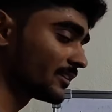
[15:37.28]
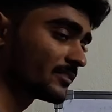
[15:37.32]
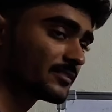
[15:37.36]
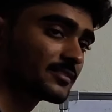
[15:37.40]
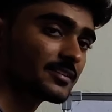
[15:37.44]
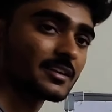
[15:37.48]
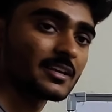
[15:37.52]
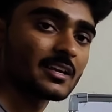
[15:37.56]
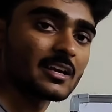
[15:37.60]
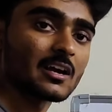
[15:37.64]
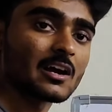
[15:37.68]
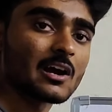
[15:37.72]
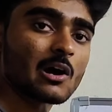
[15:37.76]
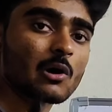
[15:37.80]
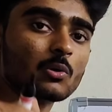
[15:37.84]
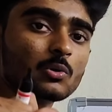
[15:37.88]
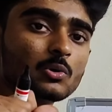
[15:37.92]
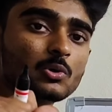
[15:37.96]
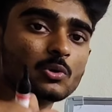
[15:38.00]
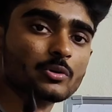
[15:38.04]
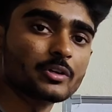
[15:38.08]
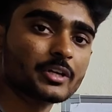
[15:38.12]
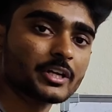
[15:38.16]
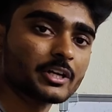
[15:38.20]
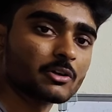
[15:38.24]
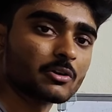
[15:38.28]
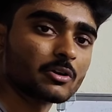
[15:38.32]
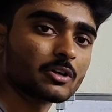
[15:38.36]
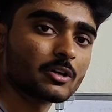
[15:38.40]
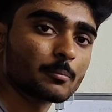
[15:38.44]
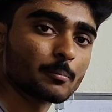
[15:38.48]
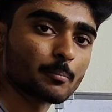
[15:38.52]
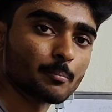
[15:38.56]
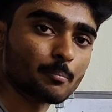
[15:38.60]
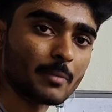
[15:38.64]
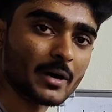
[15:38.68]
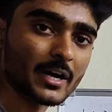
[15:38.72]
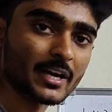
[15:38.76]
let's see how to
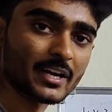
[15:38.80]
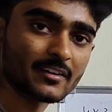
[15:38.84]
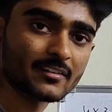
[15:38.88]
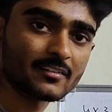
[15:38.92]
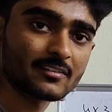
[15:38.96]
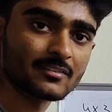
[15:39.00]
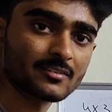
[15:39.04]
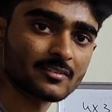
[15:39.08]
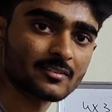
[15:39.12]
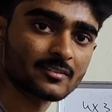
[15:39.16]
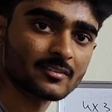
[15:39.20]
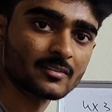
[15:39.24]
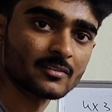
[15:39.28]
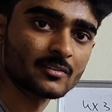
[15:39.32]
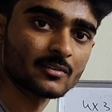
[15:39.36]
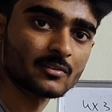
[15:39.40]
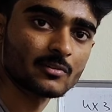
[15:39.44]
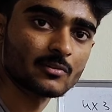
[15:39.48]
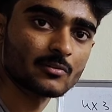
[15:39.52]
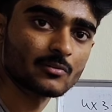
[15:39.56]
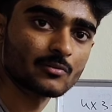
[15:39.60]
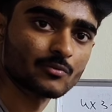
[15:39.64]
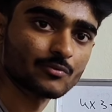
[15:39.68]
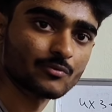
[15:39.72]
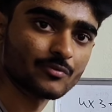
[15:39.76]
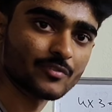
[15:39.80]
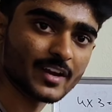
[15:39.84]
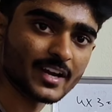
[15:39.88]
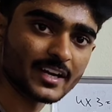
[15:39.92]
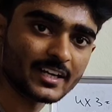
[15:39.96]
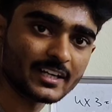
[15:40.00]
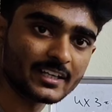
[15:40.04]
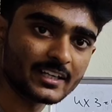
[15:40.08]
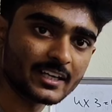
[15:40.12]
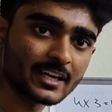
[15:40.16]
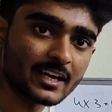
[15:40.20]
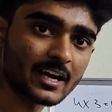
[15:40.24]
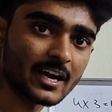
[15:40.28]
denote bias,
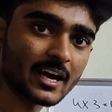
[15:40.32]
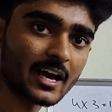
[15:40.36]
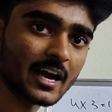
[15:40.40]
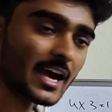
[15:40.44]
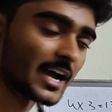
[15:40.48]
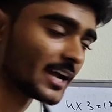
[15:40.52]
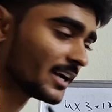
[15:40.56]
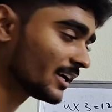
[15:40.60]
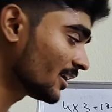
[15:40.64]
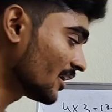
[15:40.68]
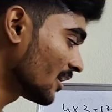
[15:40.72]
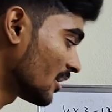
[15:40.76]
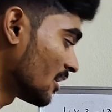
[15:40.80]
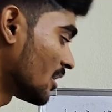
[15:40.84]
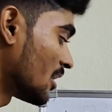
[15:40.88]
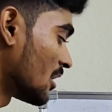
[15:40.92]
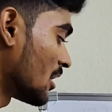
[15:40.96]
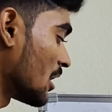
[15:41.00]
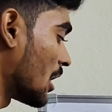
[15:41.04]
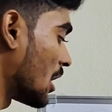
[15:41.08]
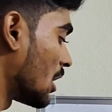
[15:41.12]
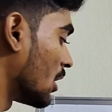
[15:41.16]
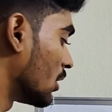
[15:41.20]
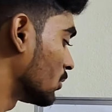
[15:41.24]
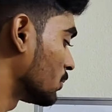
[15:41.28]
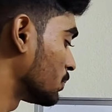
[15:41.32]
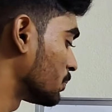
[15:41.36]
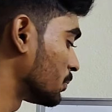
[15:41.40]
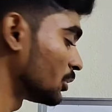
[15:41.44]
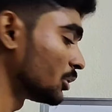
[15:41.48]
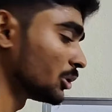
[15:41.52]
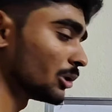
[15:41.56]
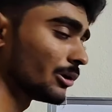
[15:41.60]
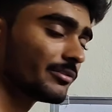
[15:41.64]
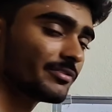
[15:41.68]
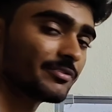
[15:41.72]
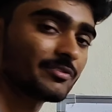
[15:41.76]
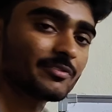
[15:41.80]
weight and
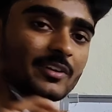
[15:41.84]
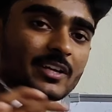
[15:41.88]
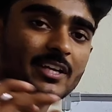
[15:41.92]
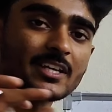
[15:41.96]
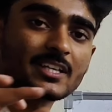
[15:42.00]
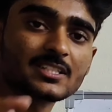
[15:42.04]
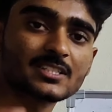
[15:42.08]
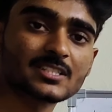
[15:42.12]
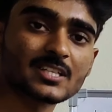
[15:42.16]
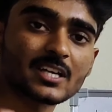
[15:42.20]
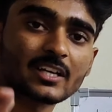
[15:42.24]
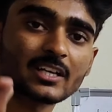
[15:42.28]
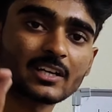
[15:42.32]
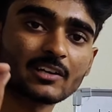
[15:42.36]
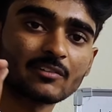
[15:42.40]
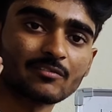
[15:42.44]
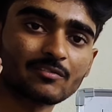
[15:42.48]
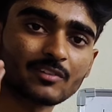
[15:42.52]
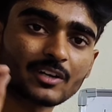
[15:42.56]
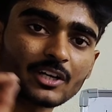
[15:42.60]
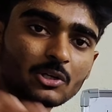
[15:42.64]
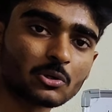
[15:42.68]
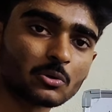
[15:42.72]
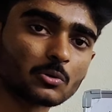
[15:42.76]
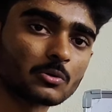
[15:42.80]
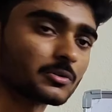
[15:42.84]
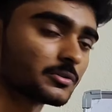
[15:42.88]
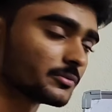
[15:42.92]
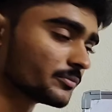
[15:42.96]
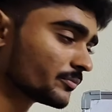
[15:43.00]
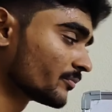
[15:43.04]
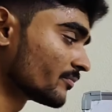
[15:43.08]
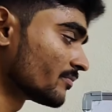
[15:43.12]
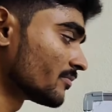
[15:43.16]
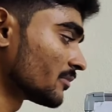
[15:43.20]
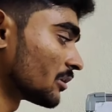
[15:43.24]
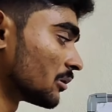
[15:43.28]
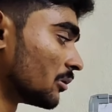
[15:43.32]
output of each and every node.
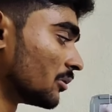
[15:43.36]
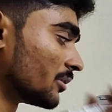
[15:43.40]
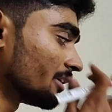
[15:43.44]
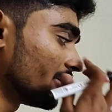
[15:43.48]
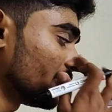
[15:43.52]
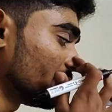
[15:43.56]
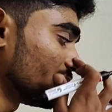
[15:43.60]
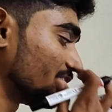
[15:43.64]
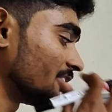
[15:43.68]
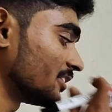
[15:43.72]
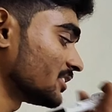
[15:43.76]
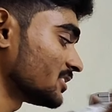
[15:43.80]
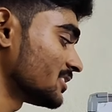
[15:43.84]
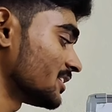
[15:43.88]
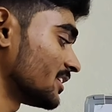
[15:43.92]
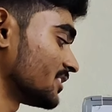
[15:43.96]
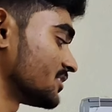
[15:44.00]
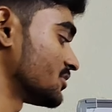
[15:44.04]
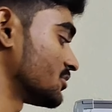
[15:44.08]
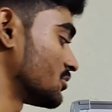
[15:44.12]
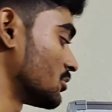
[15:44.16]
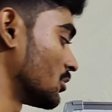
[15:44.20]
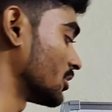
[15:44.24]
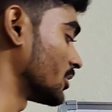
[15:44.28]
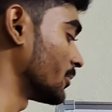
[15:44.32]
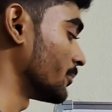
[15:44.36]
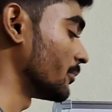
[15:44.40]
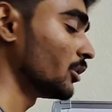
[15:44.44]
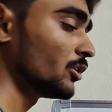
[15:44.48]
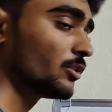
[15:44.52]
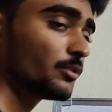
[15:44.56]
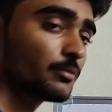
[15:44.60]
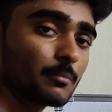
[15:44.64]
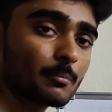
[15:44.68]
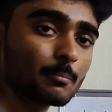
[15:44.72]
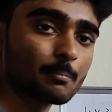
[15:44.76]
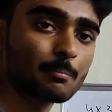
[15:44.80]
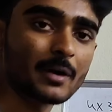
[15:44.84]
Okay, first let's talk
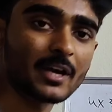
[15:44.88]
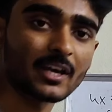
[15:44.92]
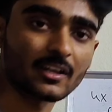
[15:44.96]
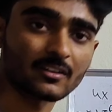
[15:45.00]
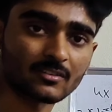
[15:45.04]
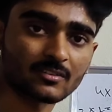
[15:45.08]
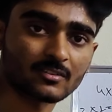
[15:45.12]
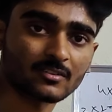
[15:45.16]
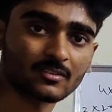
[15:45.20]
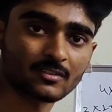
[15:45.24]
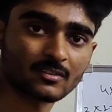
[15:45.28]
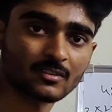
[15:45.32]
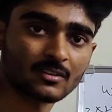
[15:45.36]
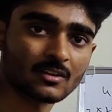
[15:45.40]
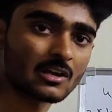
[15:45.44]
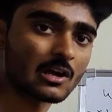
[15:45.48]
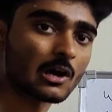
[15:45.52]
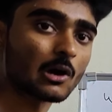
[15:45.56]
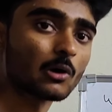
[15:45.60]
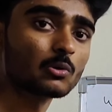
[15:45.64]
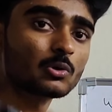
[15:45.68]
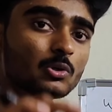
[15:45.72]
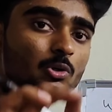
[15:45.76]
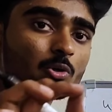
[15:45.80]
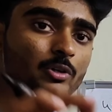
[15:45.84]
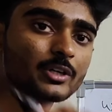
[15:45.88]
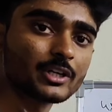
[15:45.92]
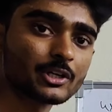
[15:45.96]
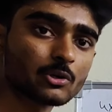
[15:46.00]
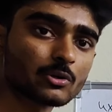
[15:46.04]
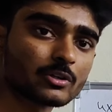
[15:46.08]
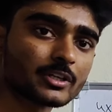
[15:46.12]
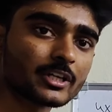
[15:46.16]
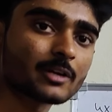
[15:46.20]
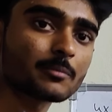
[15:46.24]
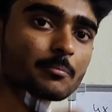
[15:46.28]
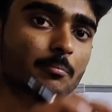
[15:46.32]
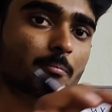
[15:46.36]
about bias, how to
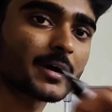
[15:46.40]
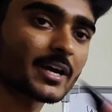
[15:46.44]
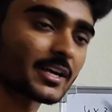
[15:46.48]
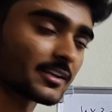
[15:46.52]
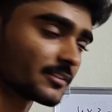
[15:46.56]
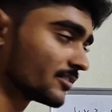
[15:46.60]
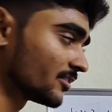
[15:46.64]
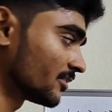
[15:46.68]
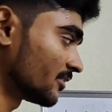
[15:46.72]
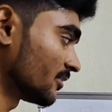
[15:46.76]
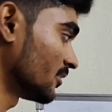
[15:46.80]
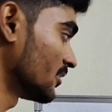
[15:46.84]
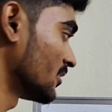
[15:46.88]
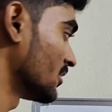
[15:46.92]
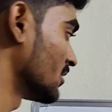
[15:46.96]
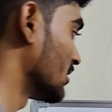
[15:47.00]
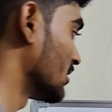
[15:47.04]
denote an bias.